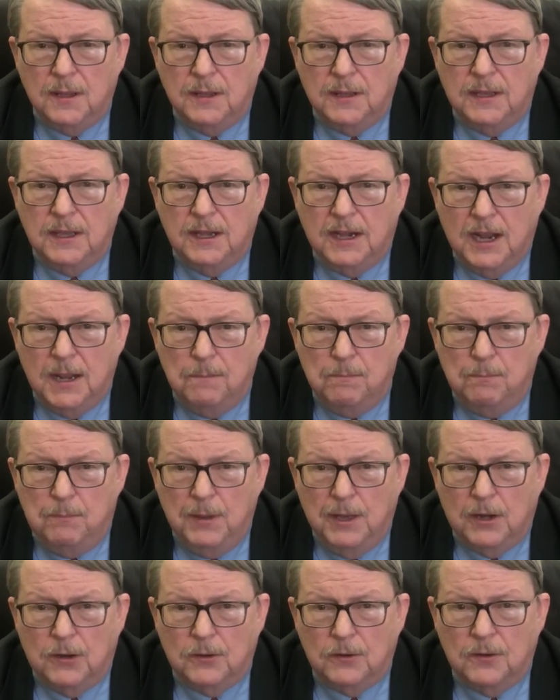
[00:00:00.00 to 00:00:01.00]
get a
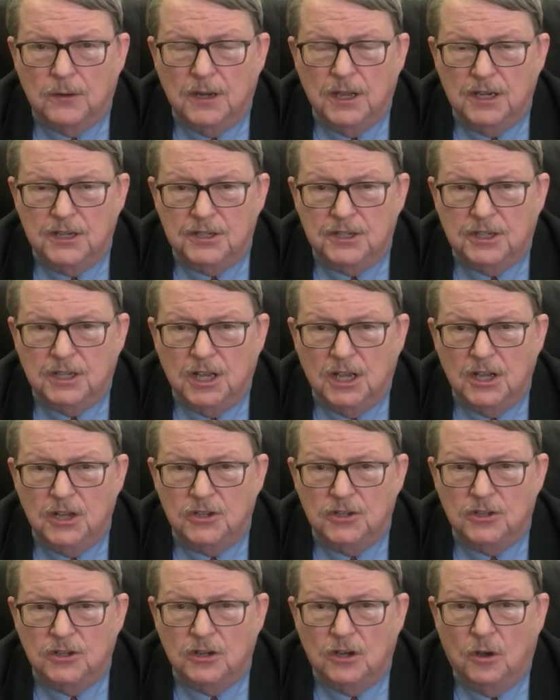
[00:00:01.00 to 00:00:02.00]
better
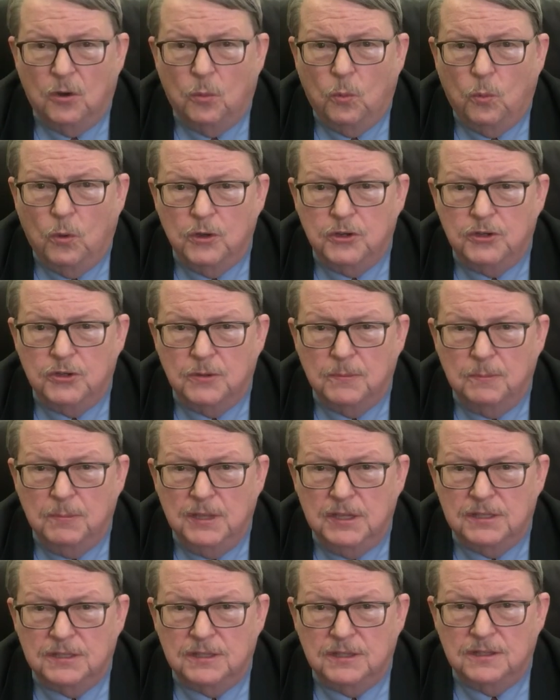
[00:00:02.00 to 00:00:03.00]
education on what your
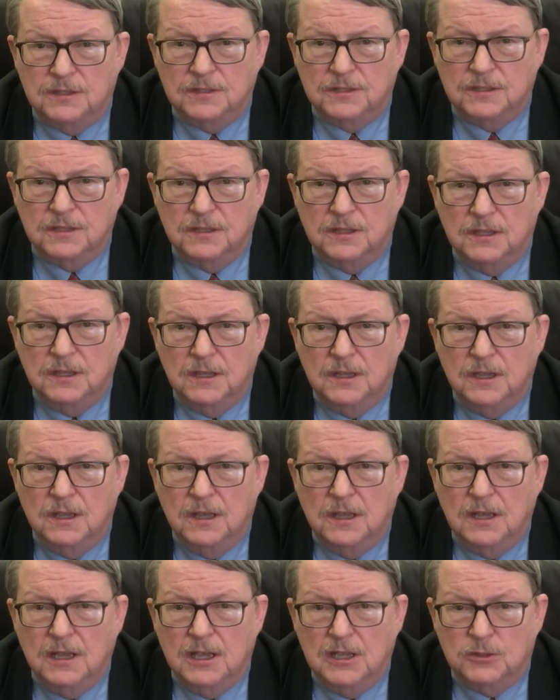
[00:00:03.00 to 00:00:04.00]
business
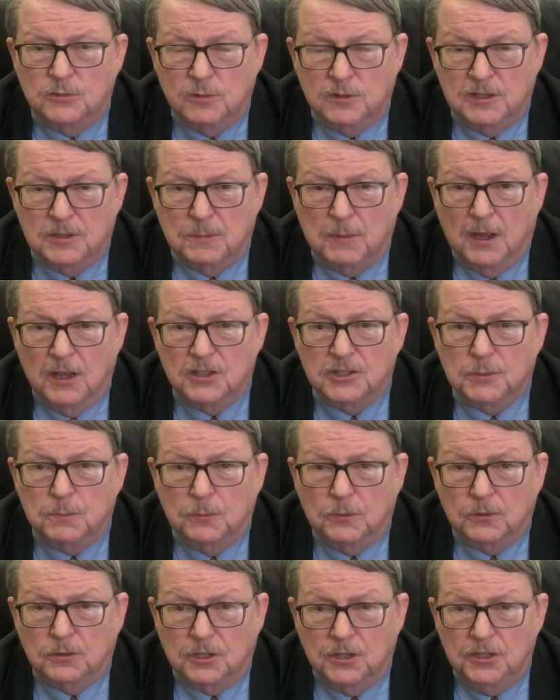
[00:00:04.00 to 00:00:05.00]
is
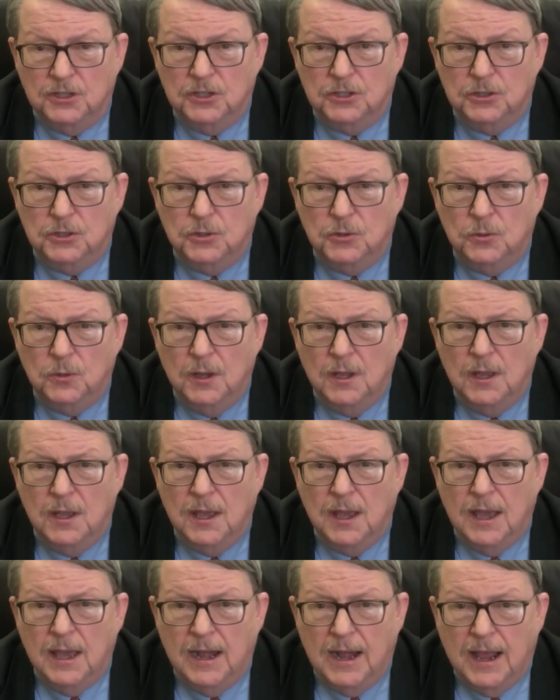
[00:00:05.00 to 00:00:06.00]
responsible to do
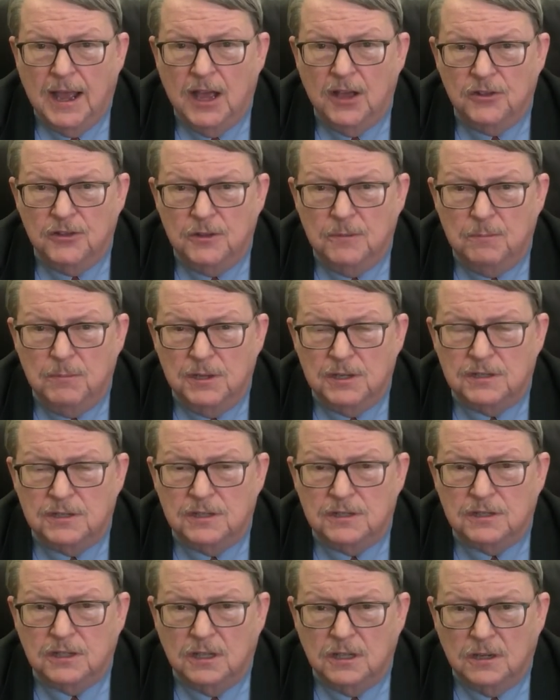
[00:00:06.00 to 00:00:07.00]
and how your
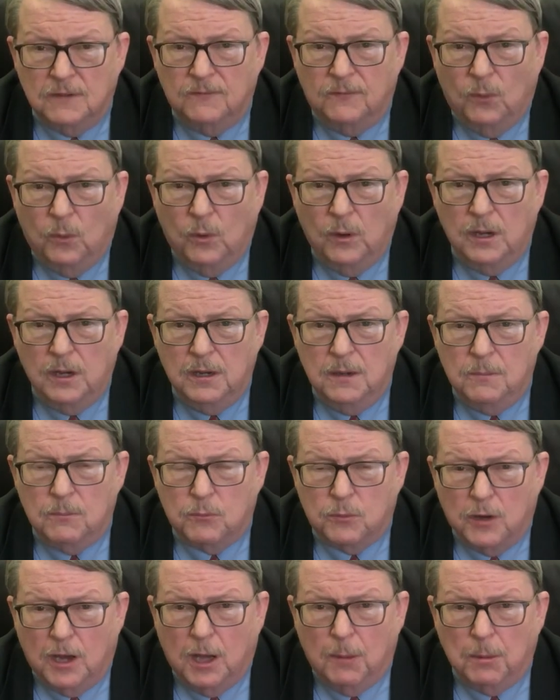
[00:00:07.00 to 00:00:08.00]
business can avoid
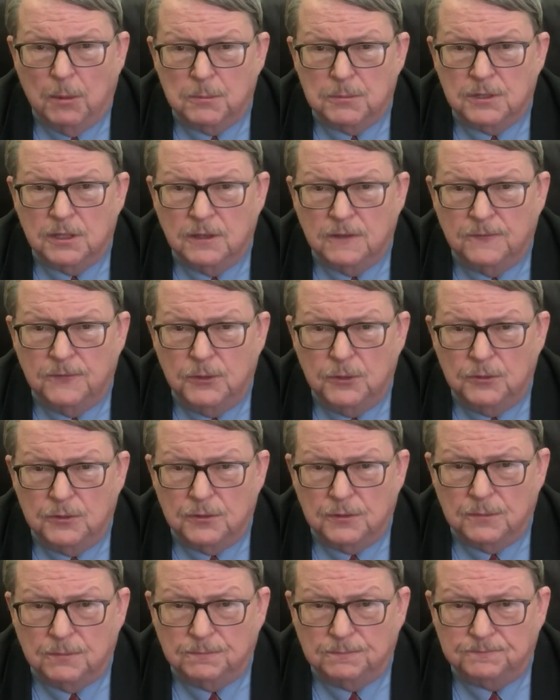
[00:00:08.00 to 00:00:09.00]
problems in the
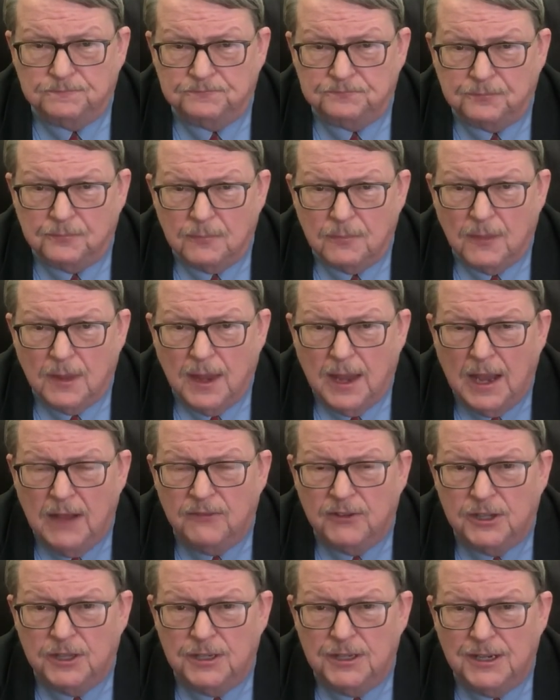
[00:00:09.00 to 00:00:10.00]
future.
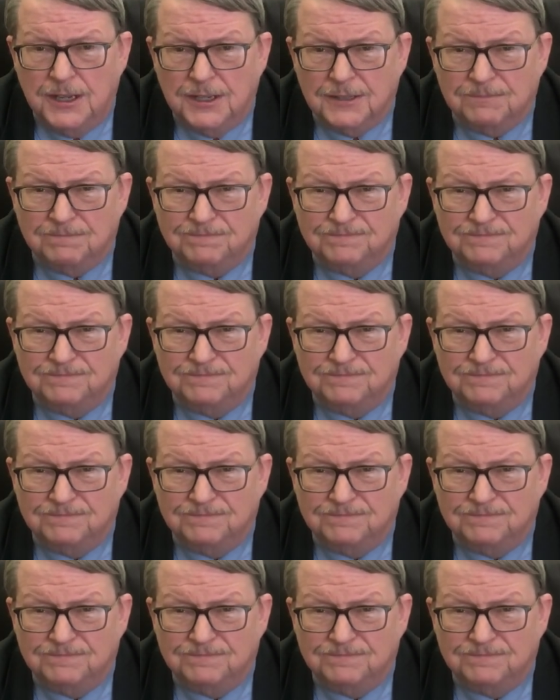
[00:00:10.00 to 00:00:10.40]
Have a good day.